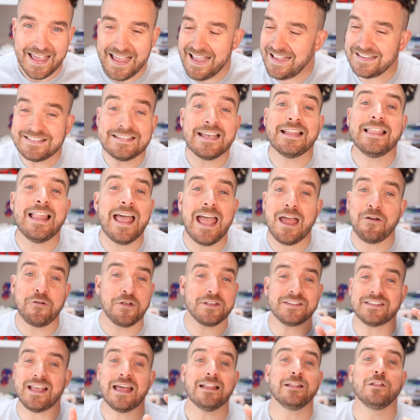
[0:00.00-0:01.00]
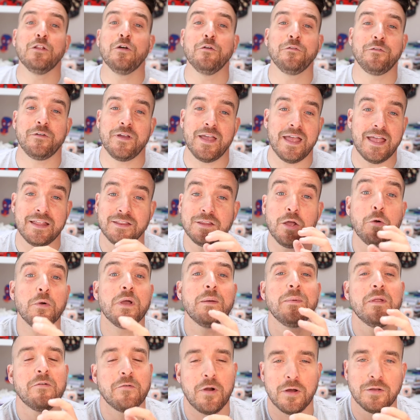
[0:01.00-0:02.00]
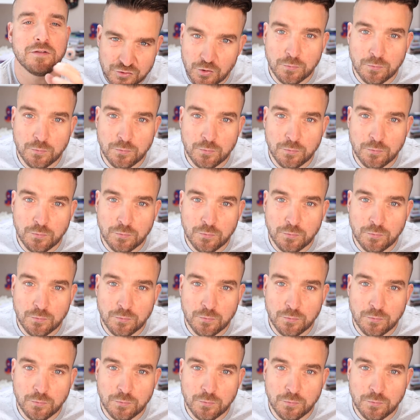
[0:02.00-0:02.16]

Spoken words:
It's hilarious, I love it, and don't get me wrong,